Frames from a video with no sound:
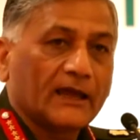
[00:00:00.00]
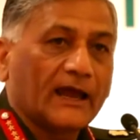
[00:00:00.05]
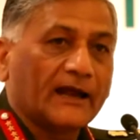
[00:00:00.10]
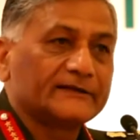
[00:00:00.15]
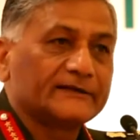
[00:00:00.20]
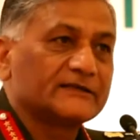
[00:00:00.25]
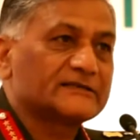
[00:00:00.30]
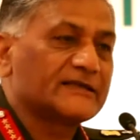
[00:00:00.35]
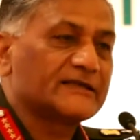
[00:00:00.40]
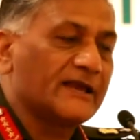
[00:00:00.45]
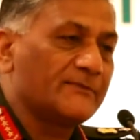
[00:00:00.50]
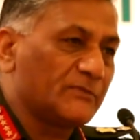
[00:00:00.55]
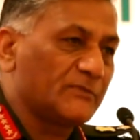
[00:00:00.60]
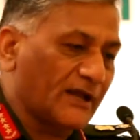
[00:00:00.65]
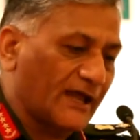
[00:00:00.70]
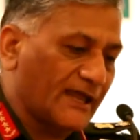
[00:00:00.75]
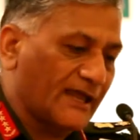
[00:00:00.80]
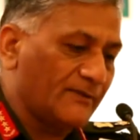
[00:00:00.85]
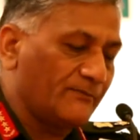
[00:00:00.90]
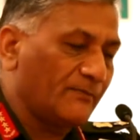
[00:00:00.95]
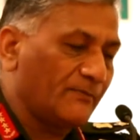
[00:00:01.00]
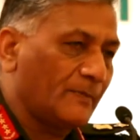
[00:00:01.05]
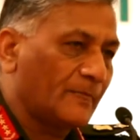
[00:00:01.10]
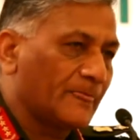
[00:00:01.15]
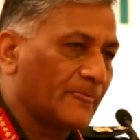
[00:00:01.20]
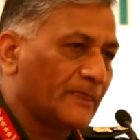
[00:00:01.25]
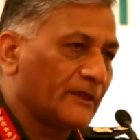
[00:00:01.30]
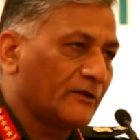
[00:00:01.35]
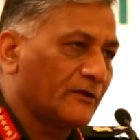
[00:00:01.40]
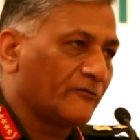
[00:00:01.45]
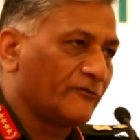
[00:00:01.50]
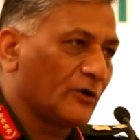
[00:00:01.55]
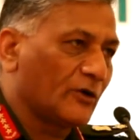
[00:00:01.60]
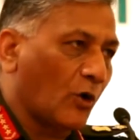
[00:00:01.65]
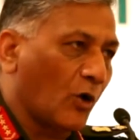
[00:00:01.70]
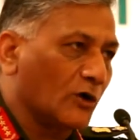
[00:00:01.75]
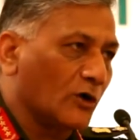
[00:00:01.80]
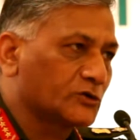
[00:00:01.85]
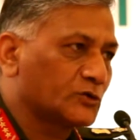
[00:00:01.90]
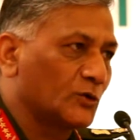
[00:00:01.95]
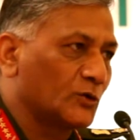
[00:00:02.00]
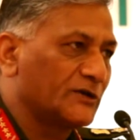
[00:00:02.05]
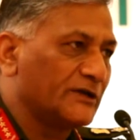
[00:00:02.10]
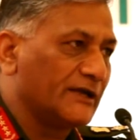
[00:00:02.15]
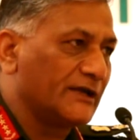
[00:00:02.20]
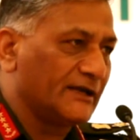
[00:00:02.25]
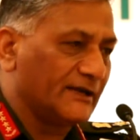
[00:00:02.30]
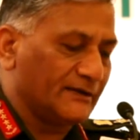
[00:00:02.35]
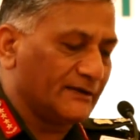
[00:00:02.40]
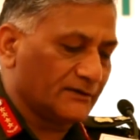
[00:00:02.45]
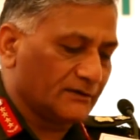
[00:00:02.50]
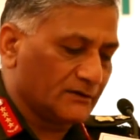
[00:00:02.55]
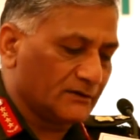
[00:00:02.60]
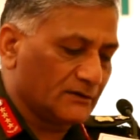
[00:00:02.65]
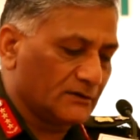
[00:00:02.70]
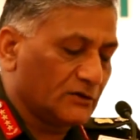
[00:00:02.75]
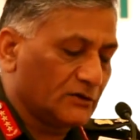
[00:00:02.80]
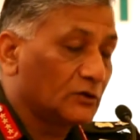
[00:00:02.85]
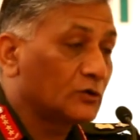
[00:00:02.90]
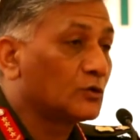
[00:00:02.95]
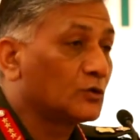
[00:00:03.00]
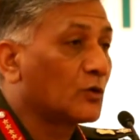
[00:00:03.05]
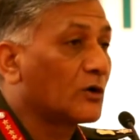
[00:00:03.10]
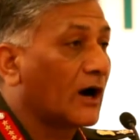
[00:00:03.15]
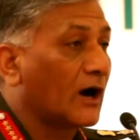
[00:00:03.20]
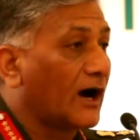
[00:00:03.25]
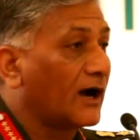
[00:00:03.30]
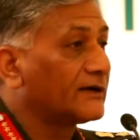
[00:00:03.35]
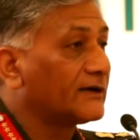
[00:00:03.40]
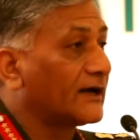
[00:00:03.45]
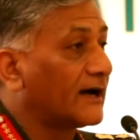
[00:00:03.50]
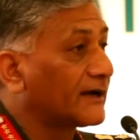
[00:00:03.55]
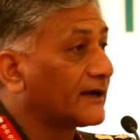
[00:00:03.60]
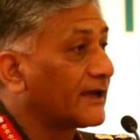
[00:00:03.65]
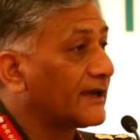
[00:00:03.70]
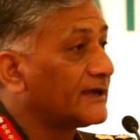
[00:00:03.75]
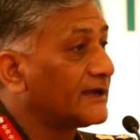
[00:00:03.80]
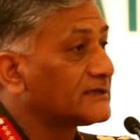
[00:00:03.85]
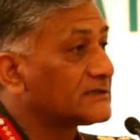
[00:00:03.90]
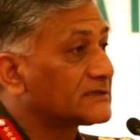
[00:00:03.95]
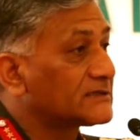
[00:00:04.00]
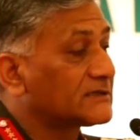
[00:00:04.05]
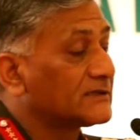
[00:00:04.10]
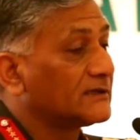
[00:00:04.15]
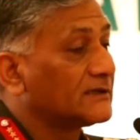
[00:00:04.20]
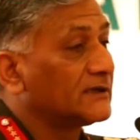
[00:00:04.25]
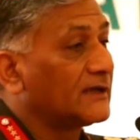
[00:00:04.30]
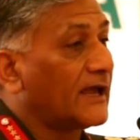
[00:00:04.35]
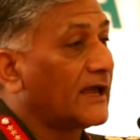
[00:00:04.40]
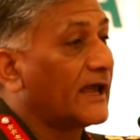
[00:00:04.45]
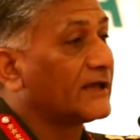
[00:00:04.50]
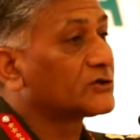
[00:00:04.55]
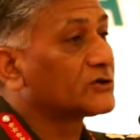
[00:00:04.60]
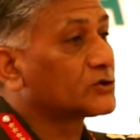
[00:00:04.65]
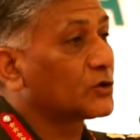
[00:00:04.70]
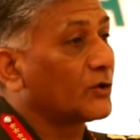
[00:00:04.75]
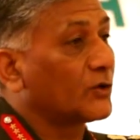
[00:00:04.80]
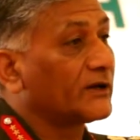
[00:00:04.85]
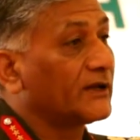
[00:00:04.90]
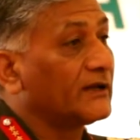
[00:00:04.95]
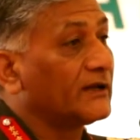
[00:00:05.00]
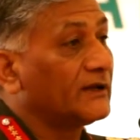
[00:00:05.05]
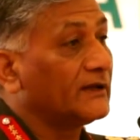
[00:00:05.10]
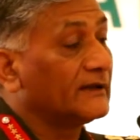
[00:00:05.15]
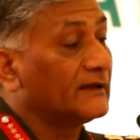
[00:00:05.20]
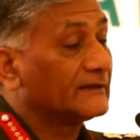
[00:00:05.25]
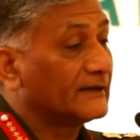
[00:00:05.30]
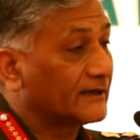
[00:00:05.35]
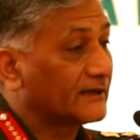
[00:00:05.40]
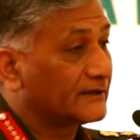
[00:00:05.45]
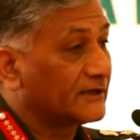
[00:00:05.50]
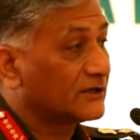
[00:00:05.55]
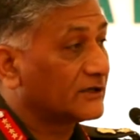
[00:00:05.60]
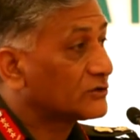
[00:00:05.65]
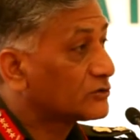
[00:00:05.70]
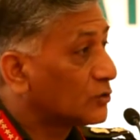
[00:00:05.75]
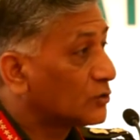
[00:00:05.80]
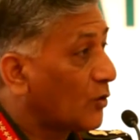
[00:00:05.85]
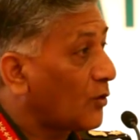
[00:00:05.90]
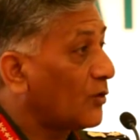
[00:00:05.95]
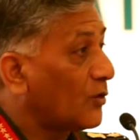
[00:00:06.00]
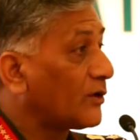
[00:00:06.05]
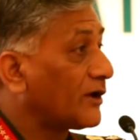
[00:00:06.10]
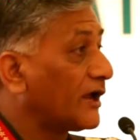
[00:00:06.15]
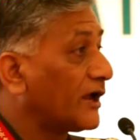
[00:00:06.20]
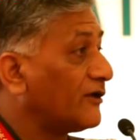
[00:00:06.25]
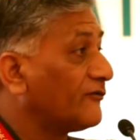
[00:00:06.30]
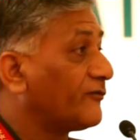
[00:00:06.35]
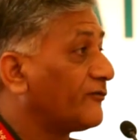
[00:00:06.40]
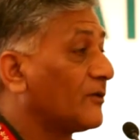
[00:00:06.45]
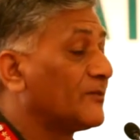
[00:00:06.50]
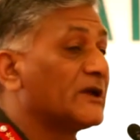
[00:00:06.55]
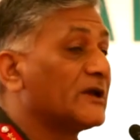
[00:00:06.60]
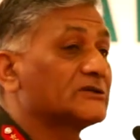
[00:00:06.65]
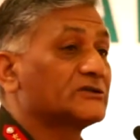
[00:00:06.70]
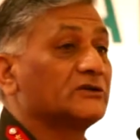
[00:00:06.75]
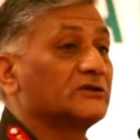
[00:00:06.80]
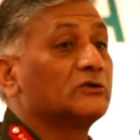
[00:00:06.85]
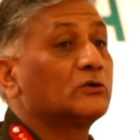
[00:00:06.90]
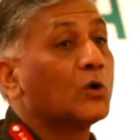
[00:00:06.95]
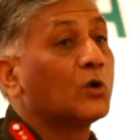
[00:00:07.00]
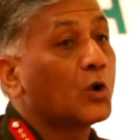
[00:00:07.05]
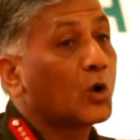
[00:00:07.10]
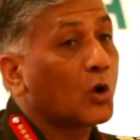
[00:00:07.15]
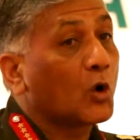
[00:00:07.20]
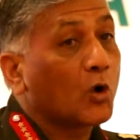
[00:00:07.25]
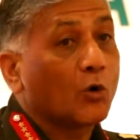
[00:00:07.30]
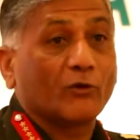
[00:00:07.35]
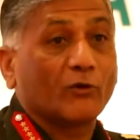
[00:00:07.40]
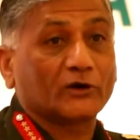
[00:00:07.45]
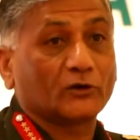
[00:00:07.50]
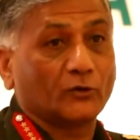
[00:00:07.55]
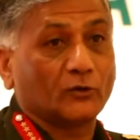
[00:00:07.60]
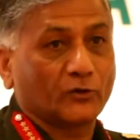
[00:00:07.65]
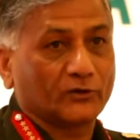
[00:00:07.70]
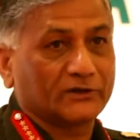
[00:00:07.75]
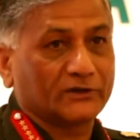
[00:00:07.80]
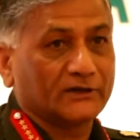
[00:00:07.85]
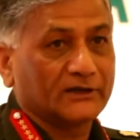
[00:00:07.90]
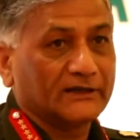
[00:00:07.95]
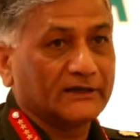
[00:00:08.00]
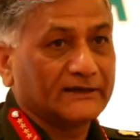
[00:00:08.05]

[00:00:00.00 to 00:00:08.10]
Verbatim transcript: At the same time, we also need to guard against ensuring that there is no information overload.